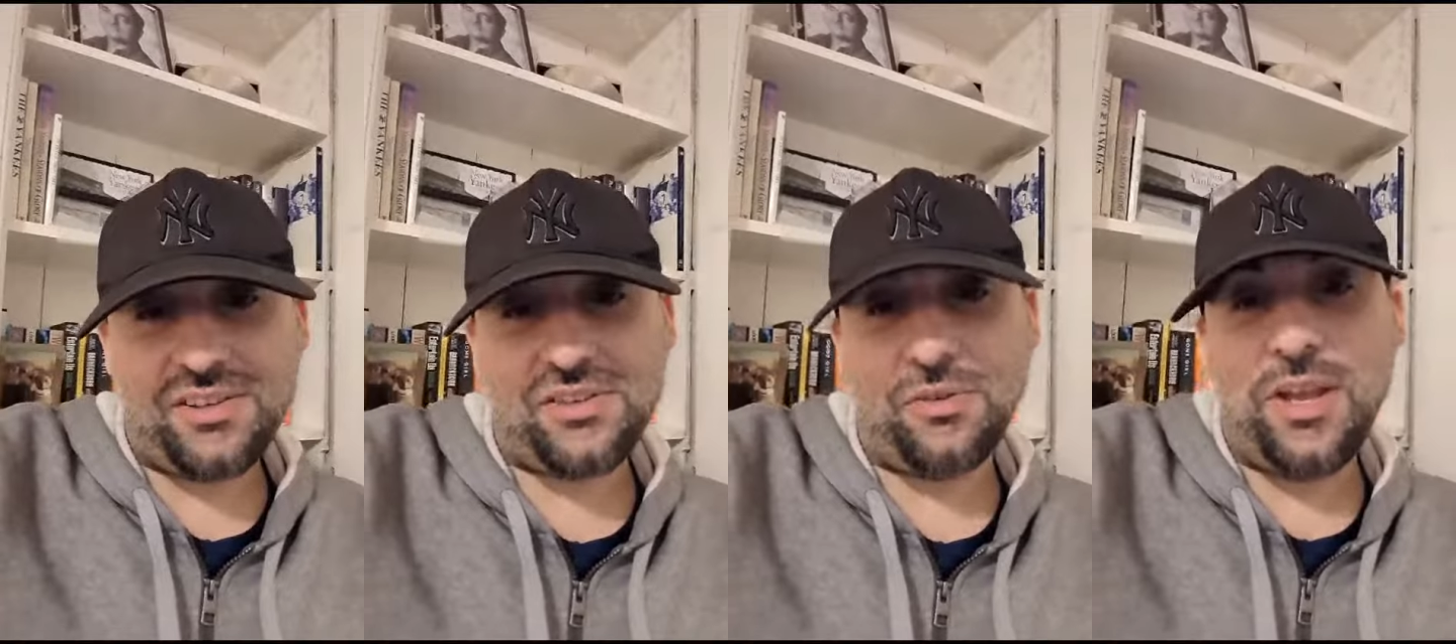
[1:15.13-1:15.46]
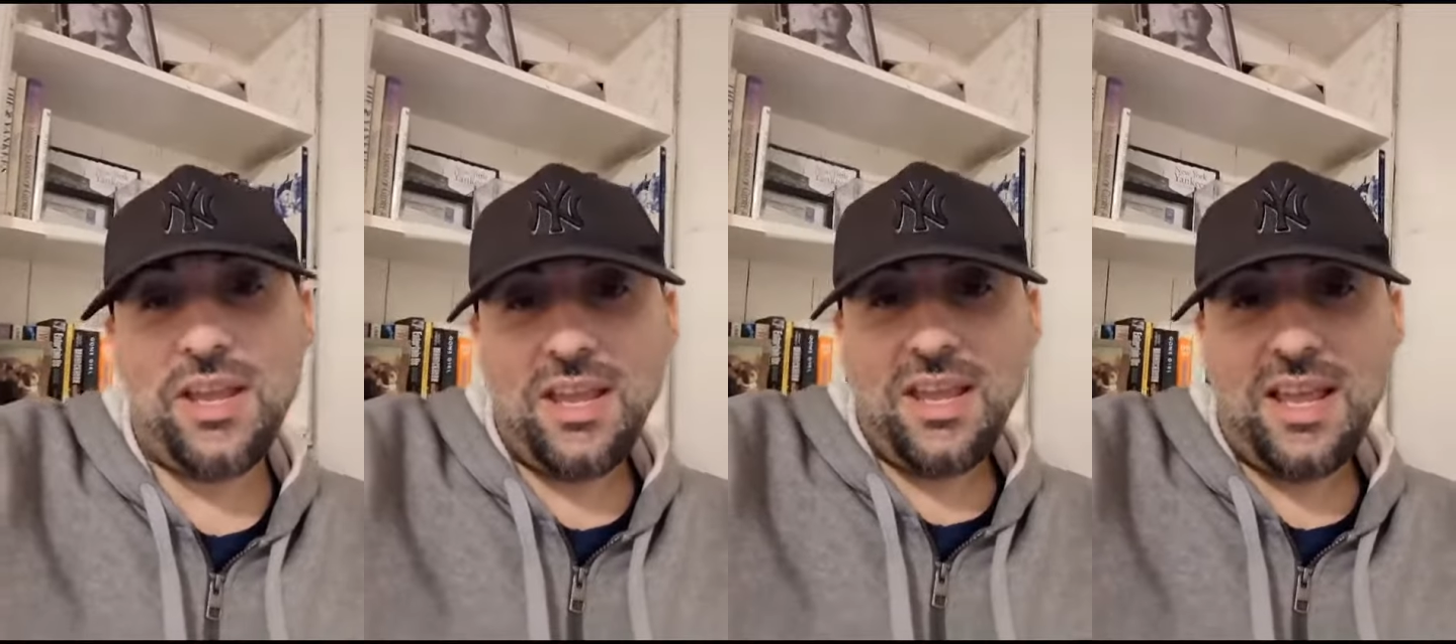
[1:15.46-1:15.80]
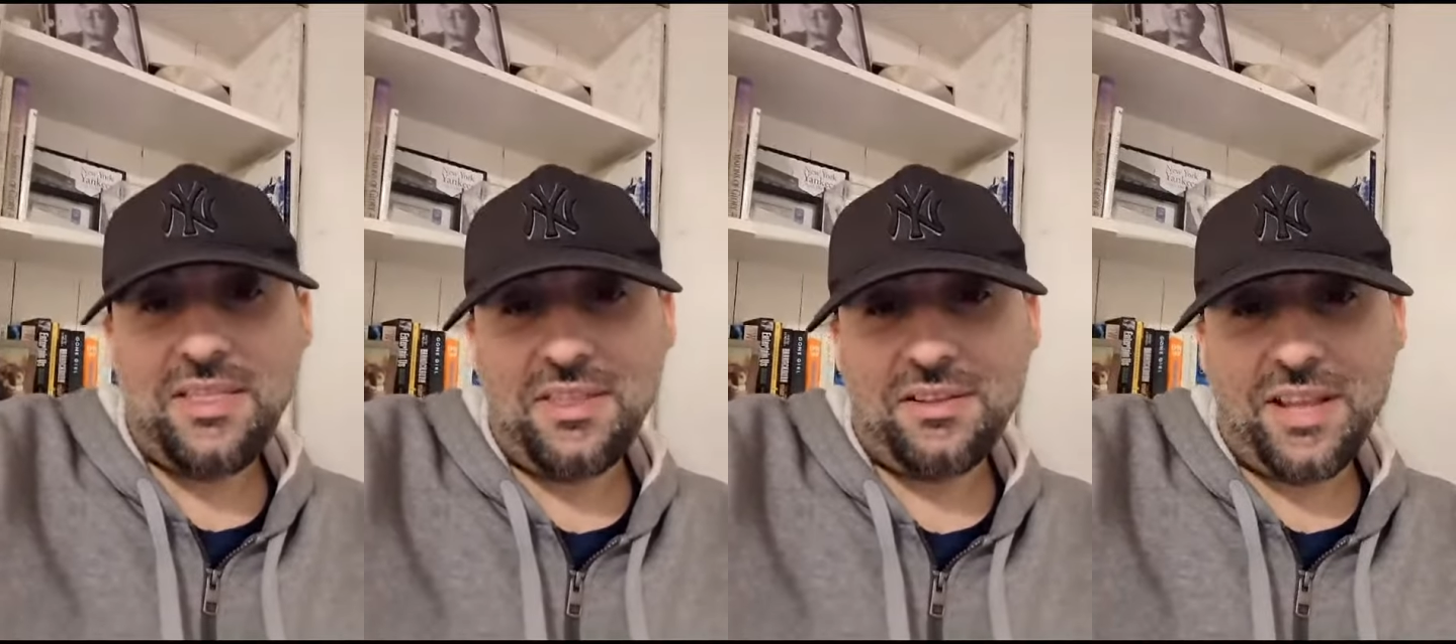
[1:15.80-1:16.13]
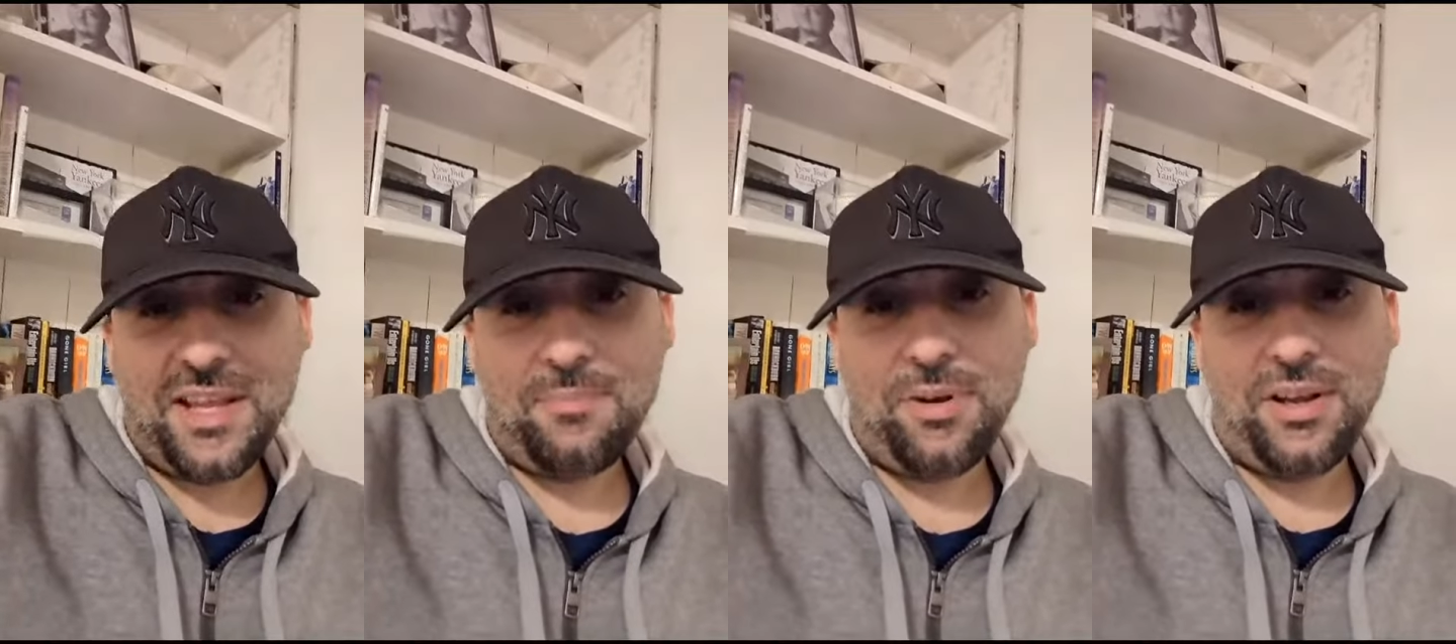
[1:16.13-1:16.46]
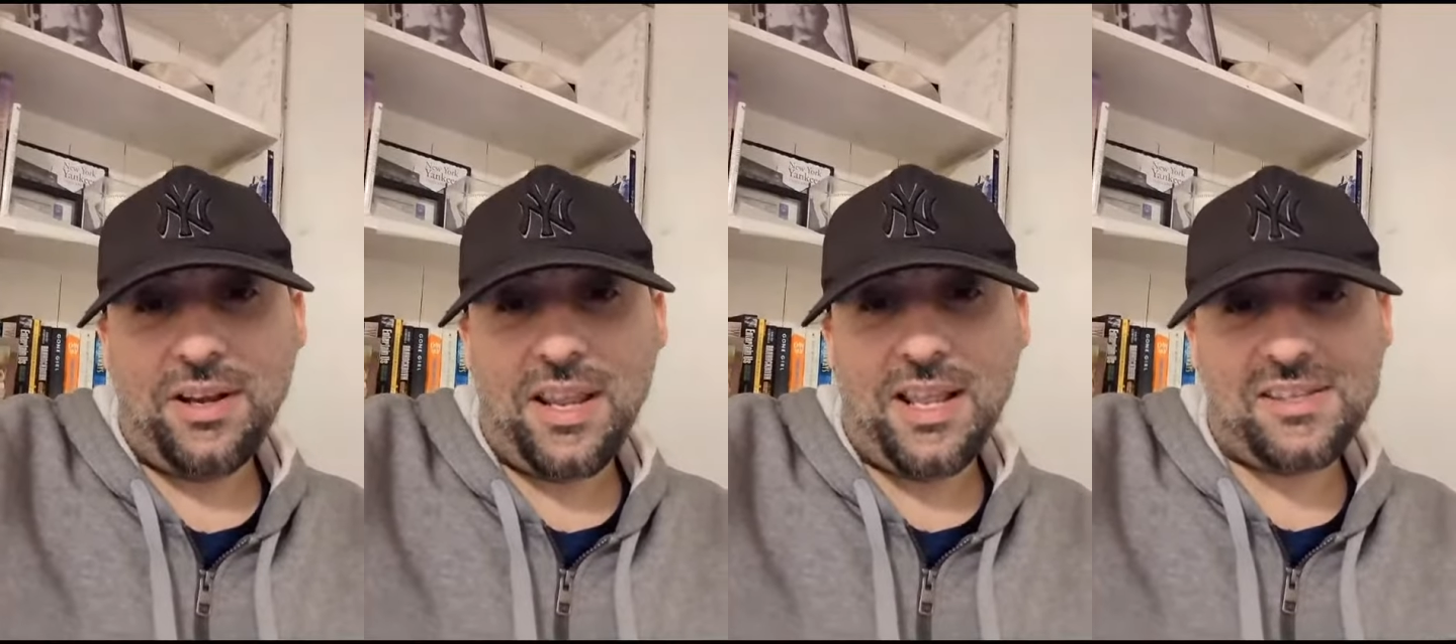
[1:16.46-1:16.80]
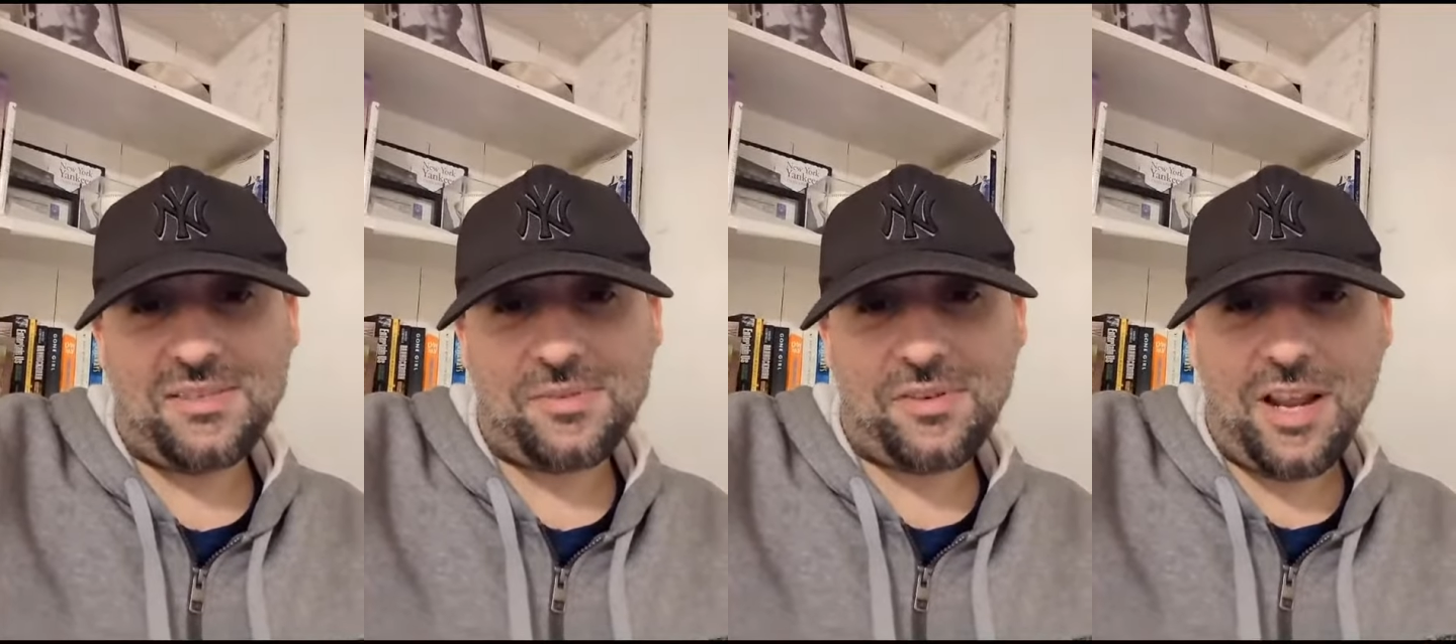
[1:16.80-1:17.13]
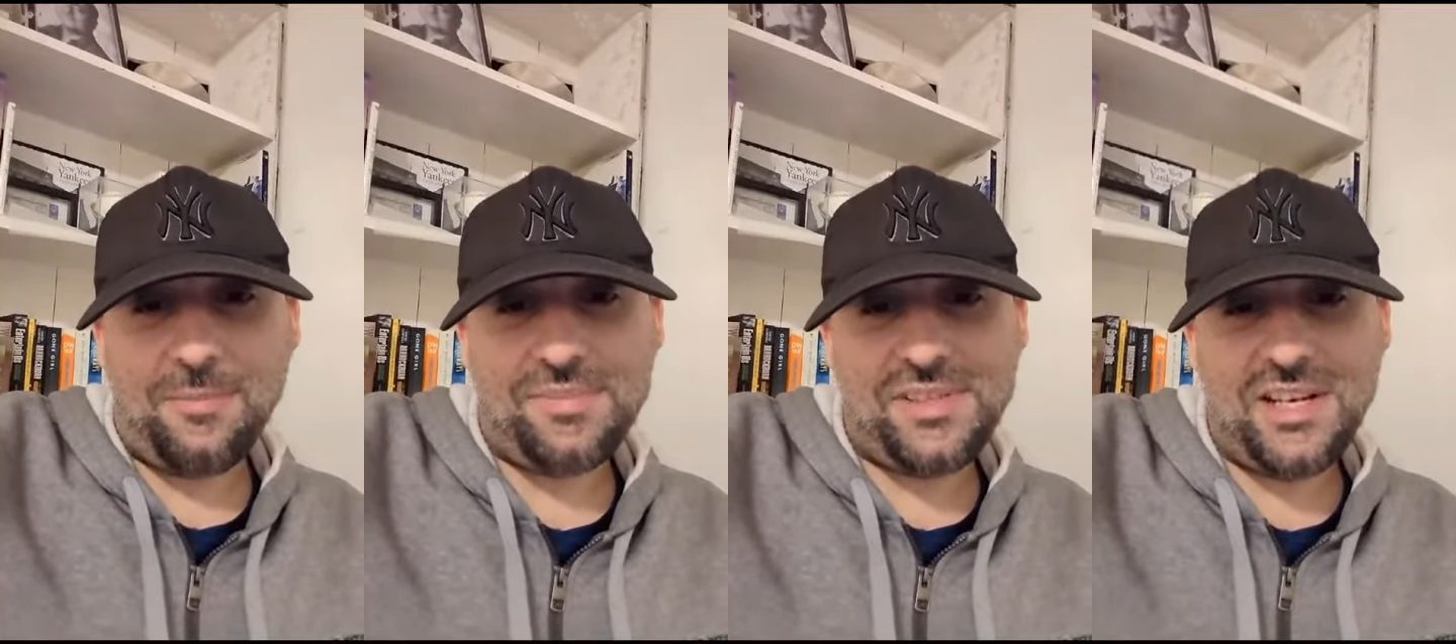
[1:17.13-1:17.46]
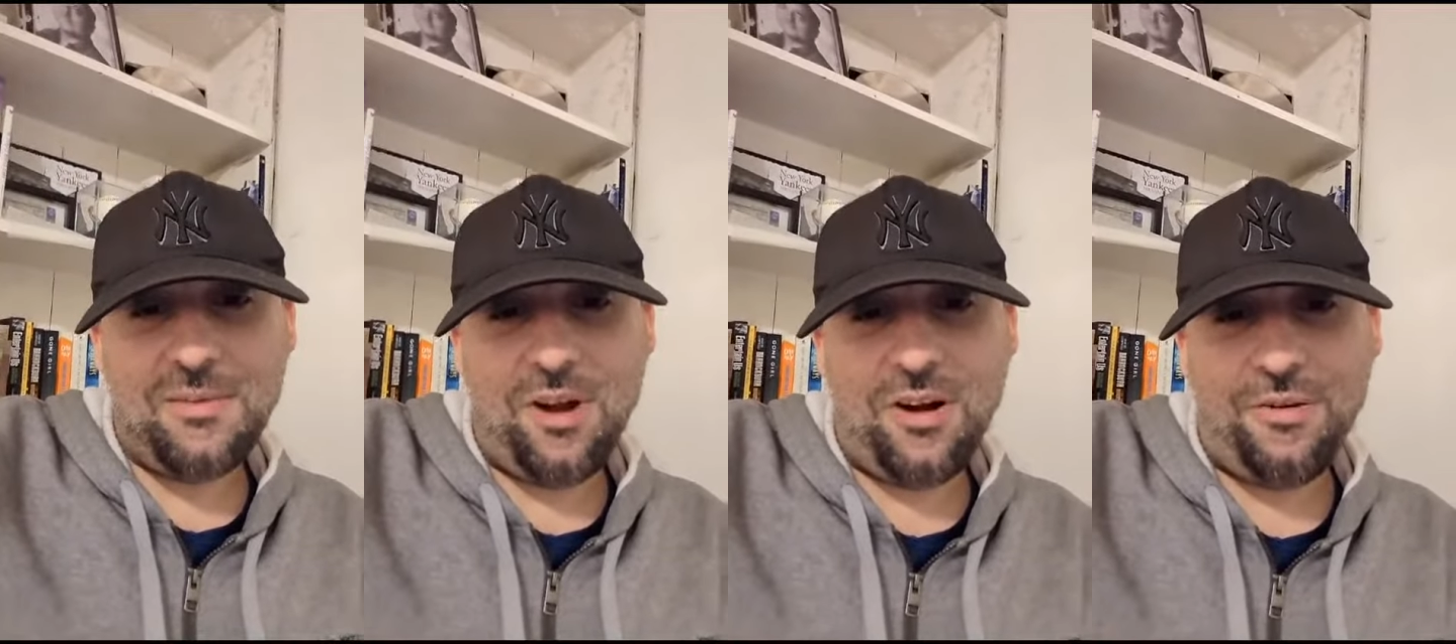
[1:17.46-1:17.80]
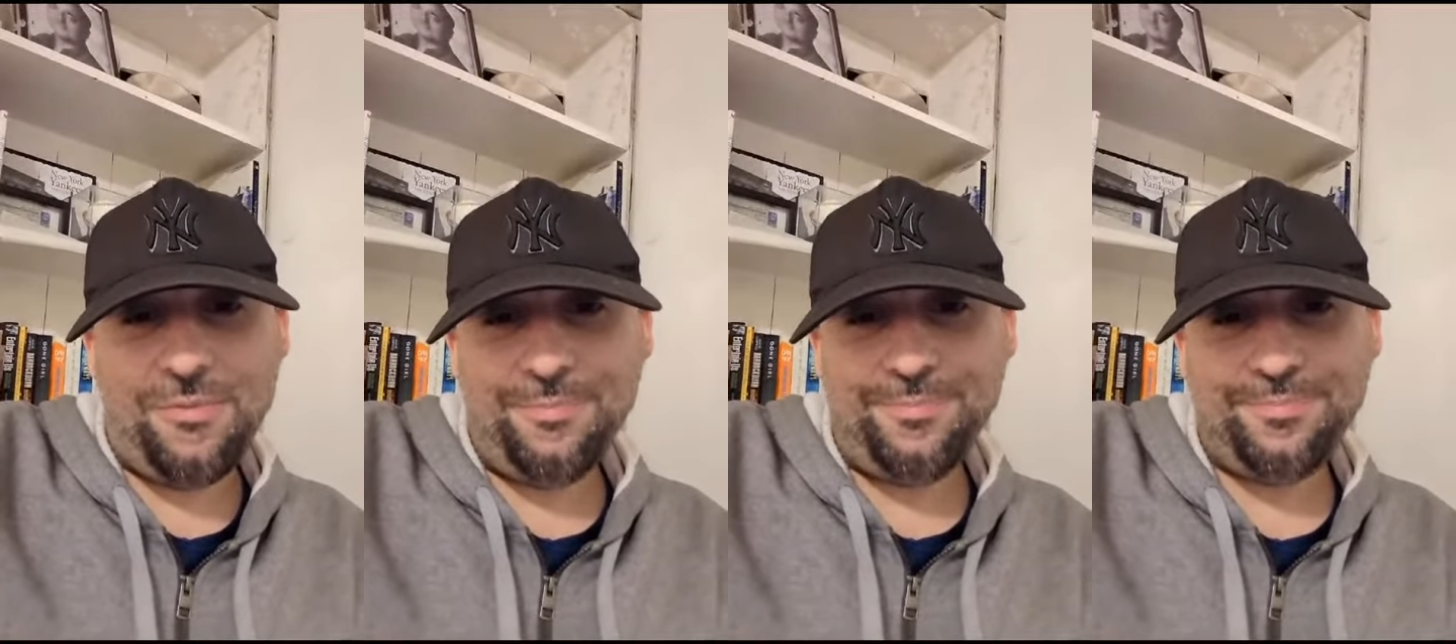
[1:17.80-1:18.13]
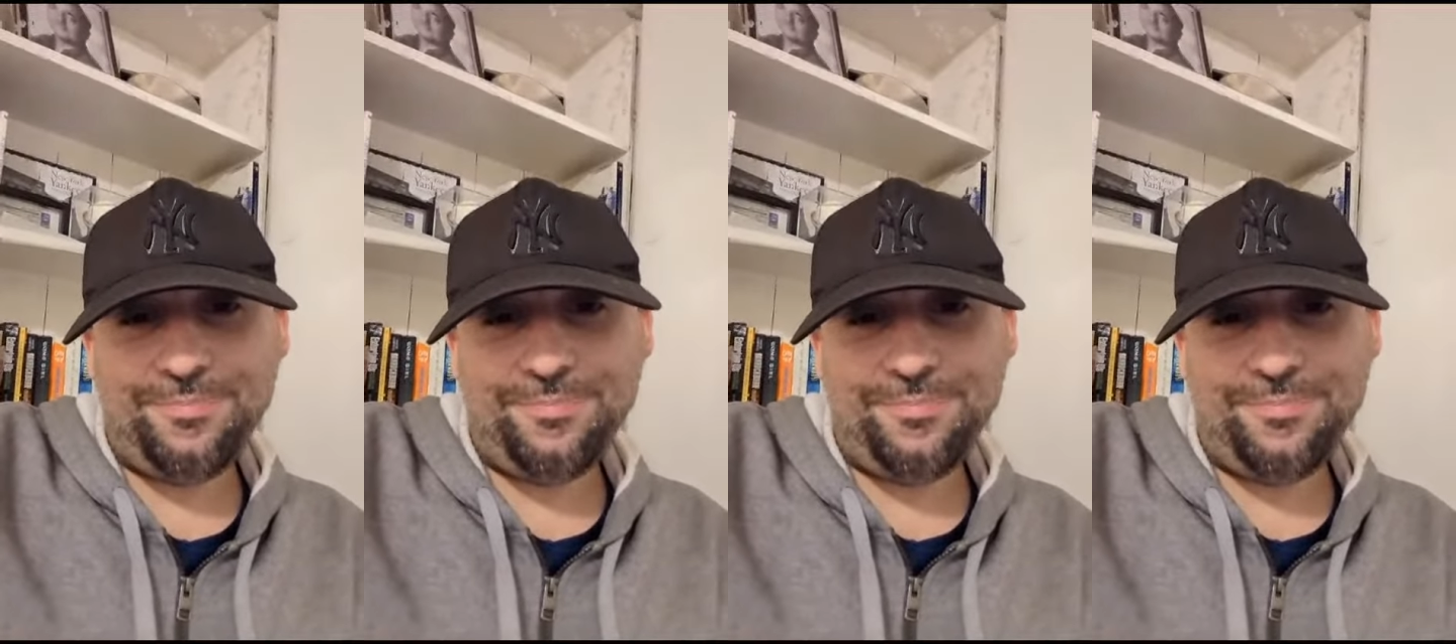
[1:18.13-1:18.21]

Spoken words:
So hit the like button and subscribe. See you tomorrow.